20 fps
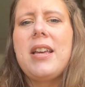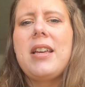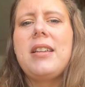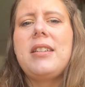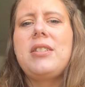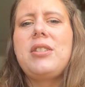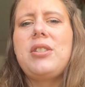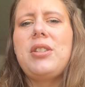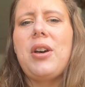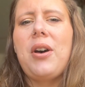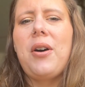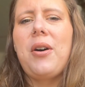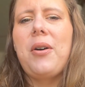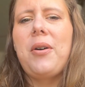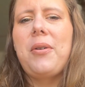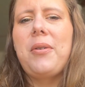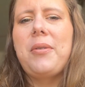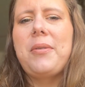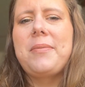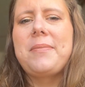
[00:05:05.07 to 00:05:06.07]

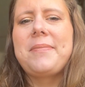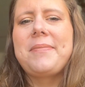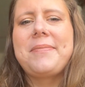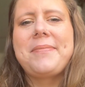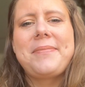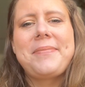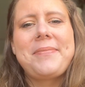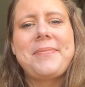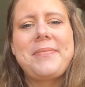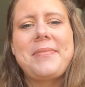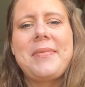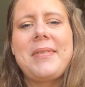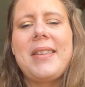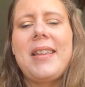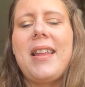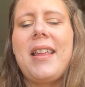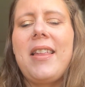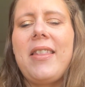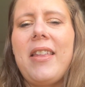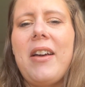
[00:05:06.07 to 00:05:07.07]
So
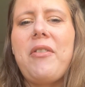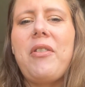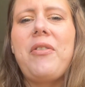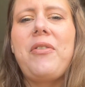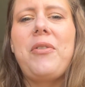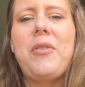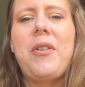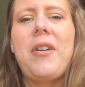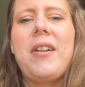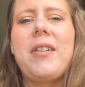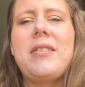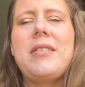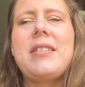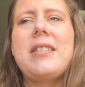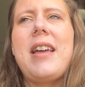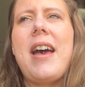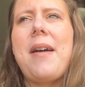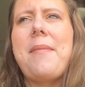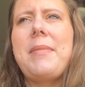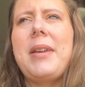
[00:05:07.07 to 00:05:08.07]
level 4,
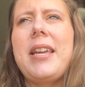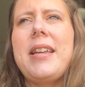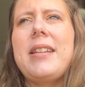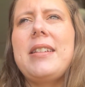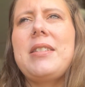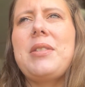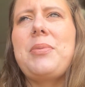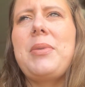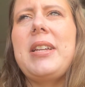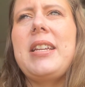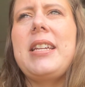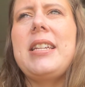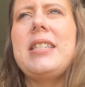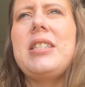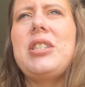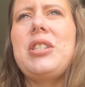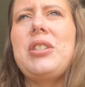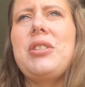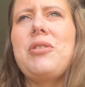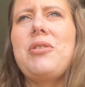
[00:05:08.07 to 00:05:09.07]
that means we need
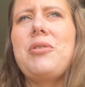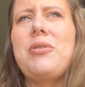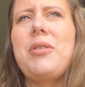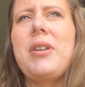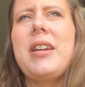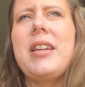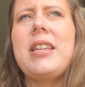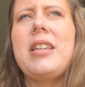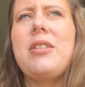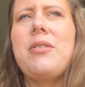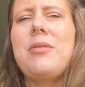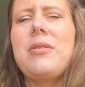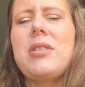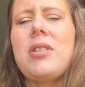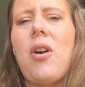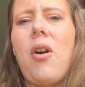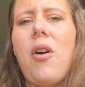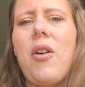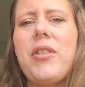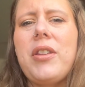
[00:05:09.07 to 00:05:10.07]
to use
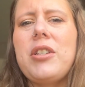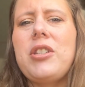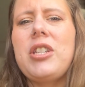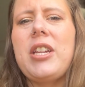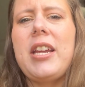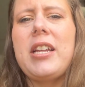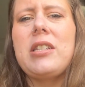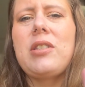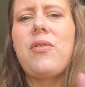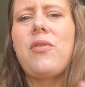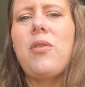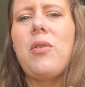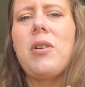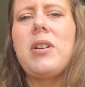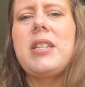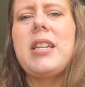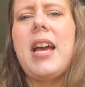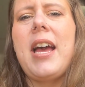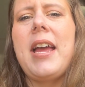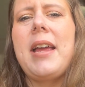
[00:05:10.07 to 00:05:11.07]
all the shades 4
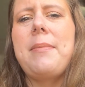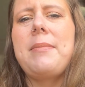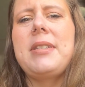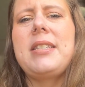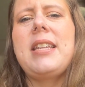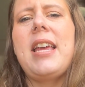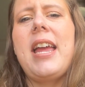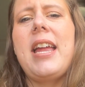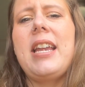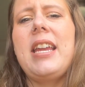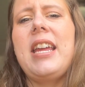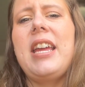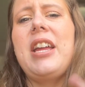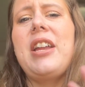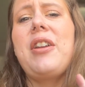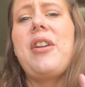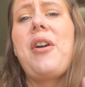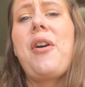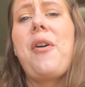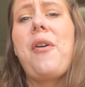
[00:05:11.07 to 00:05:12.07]
times and
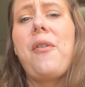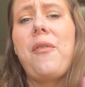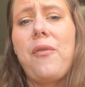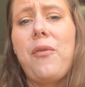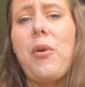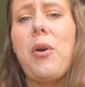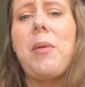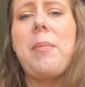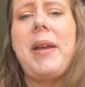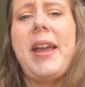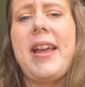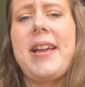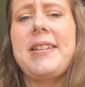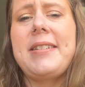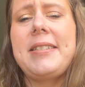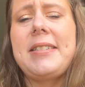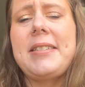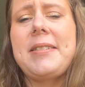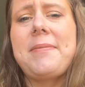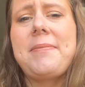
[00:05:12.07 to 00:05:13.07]
hit 4
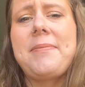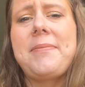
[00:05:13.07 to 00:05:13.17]
pans.